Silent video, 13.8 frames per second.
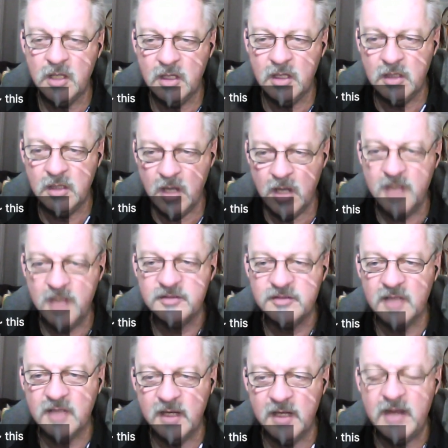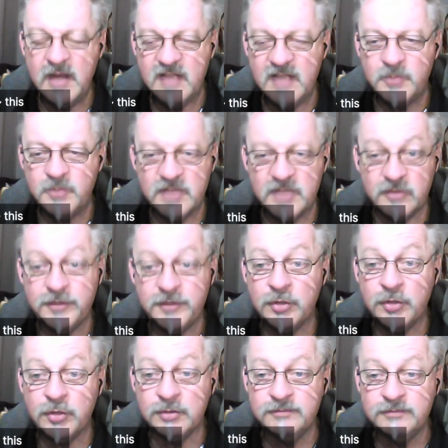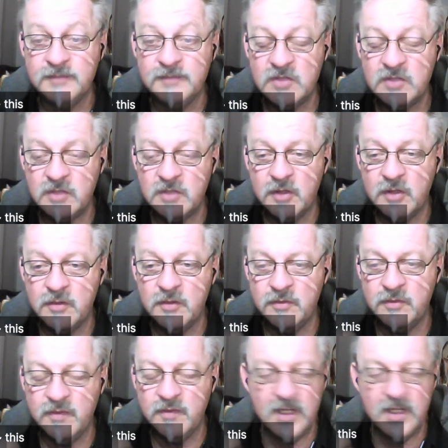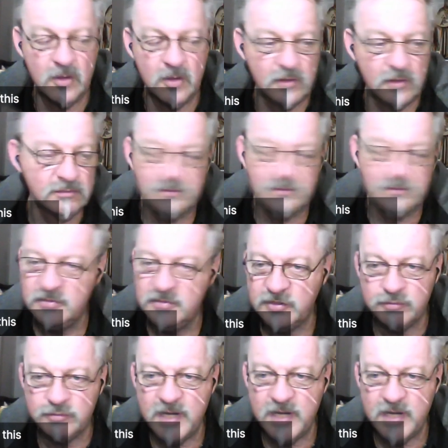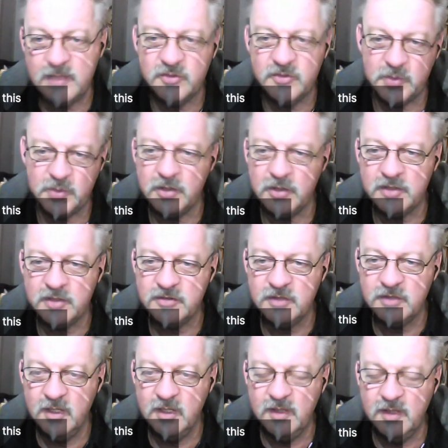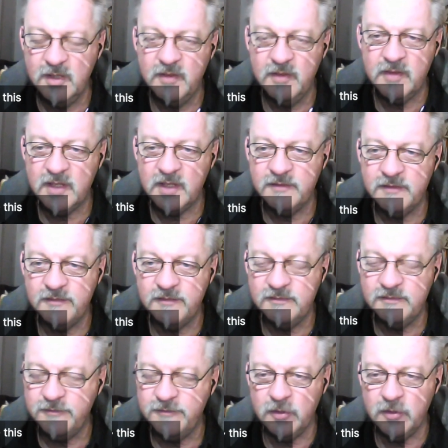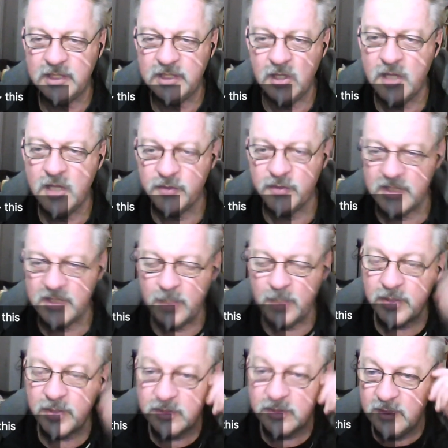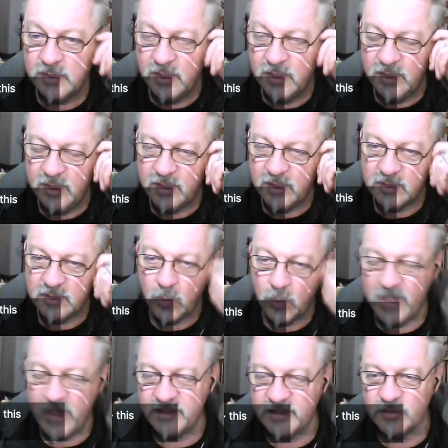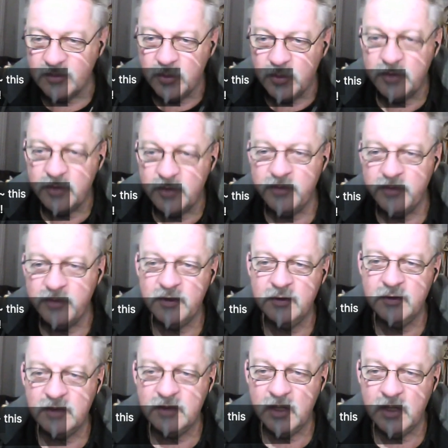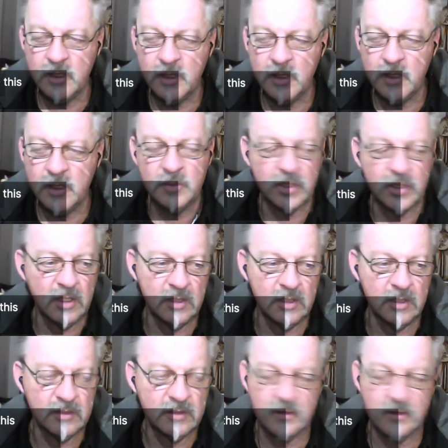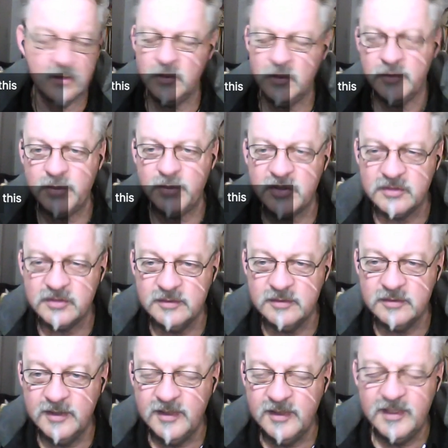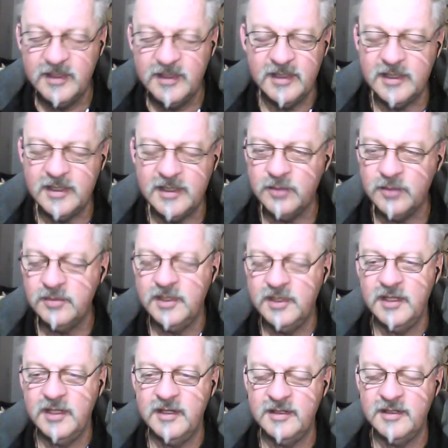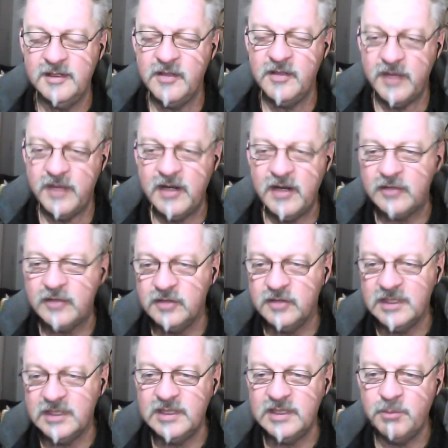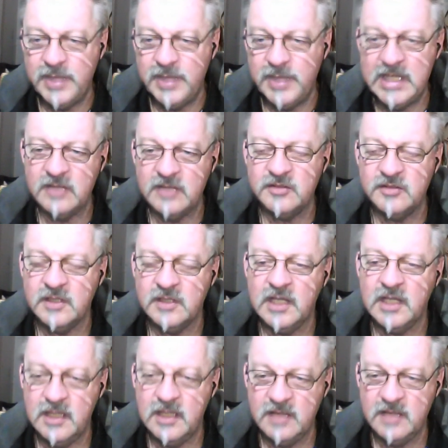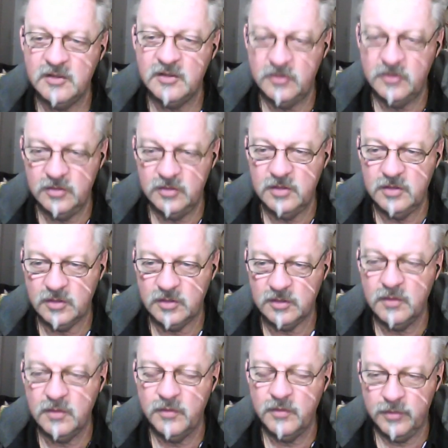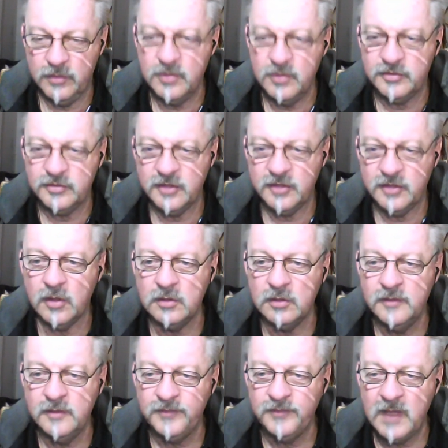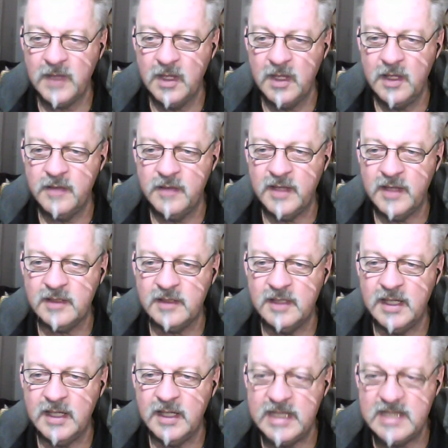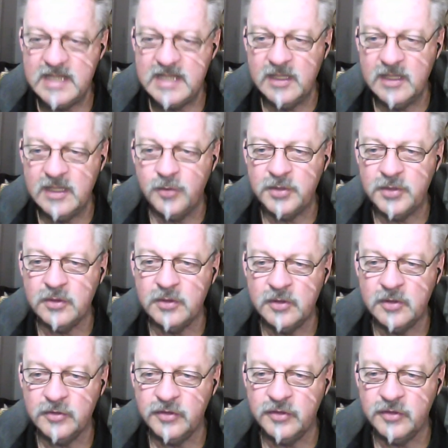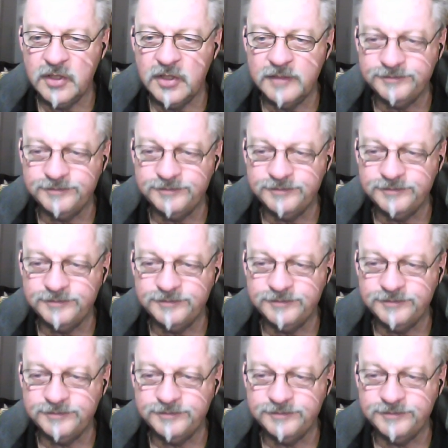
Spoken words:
guides are aspects of you. So they're not just random spirits that fall in line with a number and are waiting to work with you, going, oh my God, I've got to work with that person. They're actually beings that are connected to you through your soul, that are here to help you on your journey.